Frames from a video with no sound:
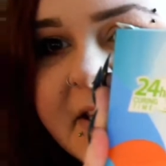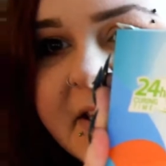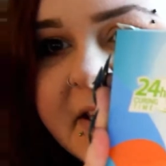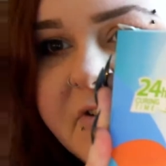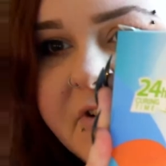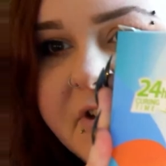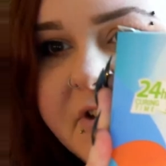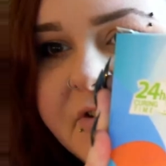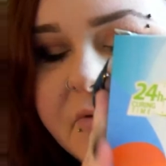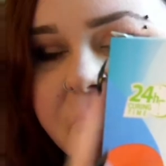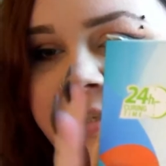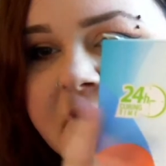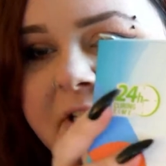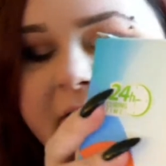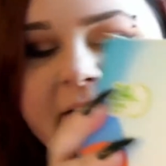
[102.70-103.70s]
crystal
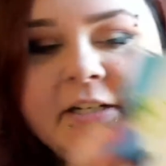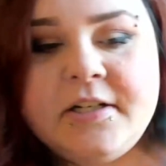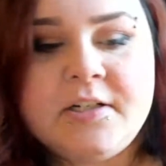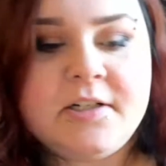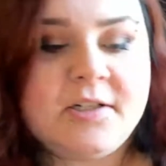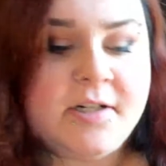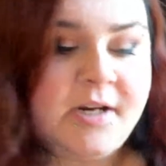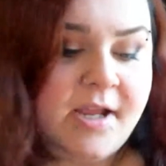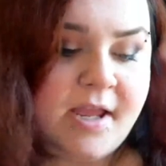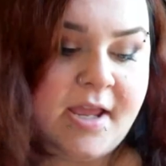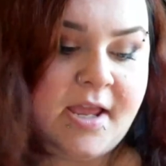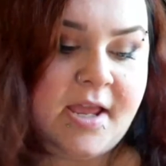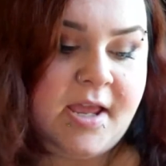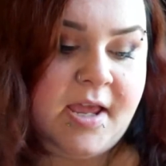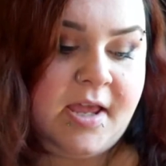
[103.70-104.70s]
clear.
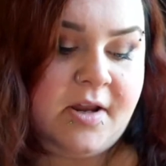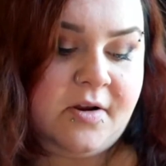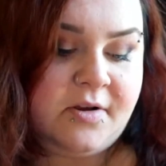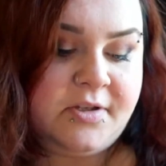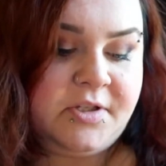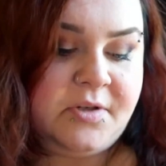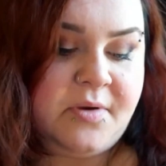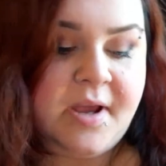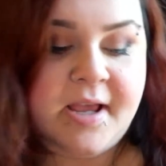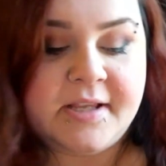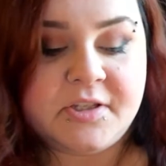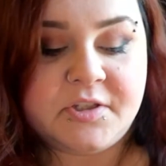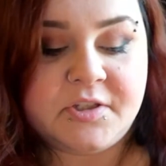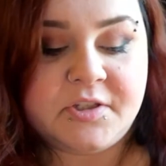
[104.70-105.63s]
It also has UV